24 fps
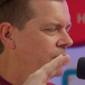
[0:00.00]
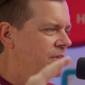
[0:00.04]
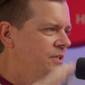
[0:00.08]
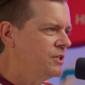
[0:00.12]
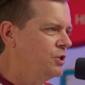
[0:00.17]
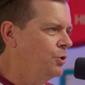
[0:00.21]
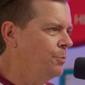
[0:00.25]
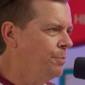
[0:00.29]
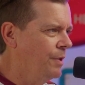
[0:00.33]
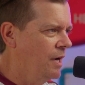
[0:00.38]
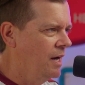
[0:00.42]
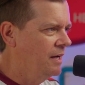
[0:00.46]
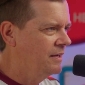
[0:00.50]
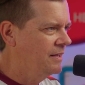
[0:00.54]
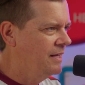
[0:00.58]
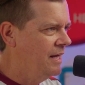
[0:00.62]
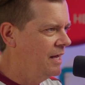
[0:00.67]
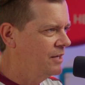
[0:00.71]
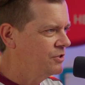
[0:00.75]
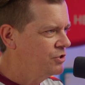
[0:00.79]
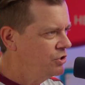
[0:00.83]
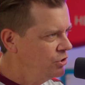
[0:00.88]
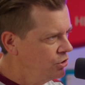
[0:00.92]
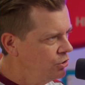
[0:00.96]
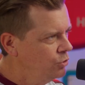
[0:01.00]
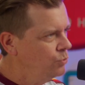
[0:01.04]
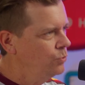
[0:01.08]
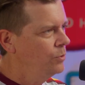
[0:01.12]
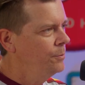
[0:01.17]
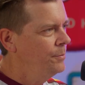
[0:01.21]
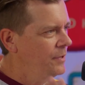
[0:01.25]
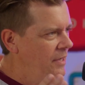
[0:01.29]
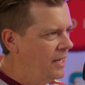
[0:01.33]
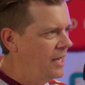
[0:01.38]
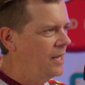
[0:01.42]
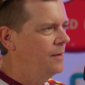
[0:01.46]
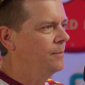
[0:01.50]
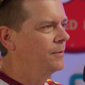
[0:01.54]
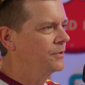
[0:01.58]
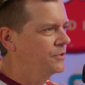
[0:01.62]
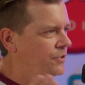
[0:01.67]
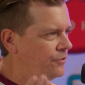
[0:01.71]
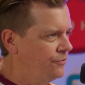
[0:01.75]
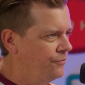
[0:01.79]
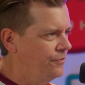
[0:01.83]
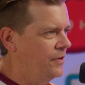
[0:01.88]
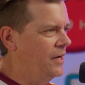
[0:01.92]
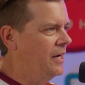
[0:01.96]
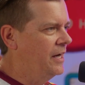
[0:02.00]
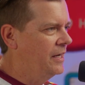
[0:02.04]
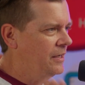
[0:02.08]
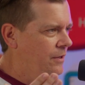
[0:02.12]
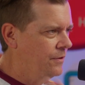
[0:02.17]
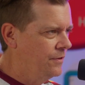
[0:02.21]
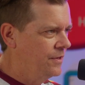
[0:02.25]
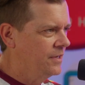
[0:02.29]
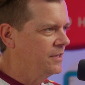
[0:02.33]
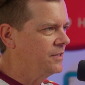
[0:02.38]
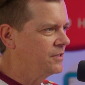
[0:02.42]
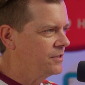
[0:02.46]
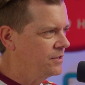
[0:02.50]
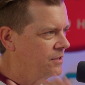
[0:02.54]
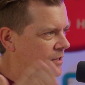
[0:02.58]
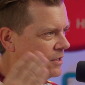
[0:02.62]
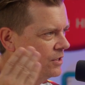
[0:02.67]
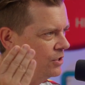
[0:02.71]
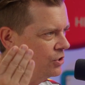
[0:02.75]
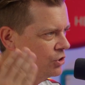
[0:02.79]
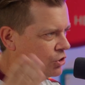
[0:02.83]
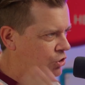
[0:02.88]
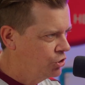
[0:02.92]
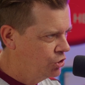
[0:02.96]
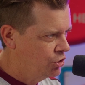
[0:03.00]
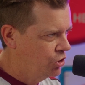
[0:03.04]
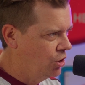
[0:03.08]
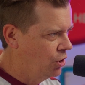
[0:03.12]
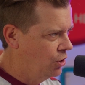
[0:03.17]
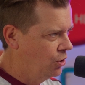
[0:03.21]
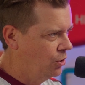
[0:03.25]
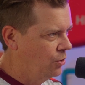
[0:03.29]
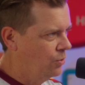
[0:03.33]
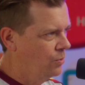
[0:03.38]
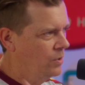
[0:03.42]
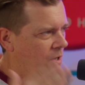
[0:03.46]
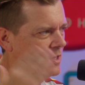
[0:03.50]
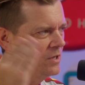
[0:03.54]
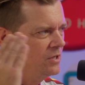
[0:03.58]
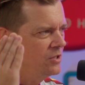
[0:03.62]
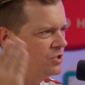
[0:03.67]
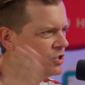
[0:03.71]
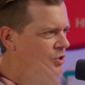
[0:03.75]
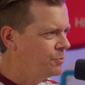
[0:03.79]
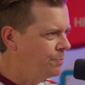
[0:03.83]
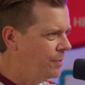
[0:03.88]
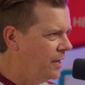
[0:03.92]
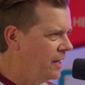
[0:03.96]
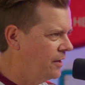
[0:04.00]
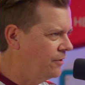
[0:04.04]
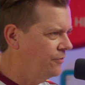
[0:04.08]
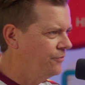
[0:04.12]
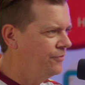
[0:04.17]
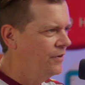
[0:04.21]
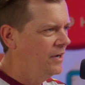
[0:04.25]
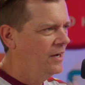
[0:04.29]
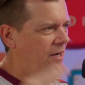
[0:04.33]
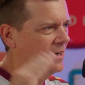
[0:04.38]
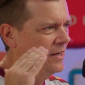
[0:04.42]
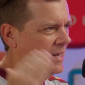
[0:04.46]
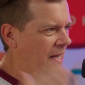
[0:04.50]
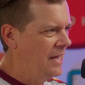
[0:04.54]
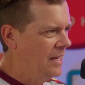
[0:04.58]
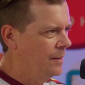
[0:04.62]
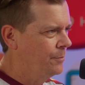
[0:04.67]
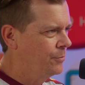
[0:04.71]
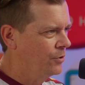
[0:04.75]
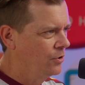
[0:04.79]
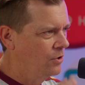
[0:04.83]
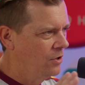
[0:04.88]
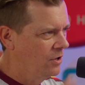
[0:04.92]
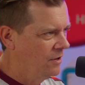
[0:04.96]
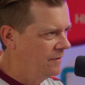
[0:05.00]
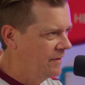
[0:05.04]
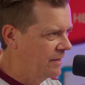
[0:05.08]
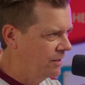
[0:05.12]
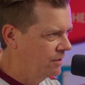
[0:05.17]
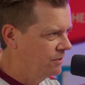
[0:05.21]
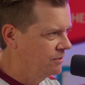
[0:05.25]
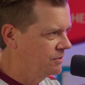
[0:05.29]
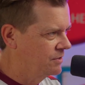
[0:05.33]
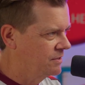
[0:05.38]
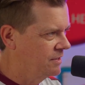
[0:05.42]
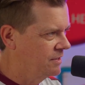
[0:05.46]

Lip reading: you listen to podcasts, you will be able to find this show. Spotify, Apple, all that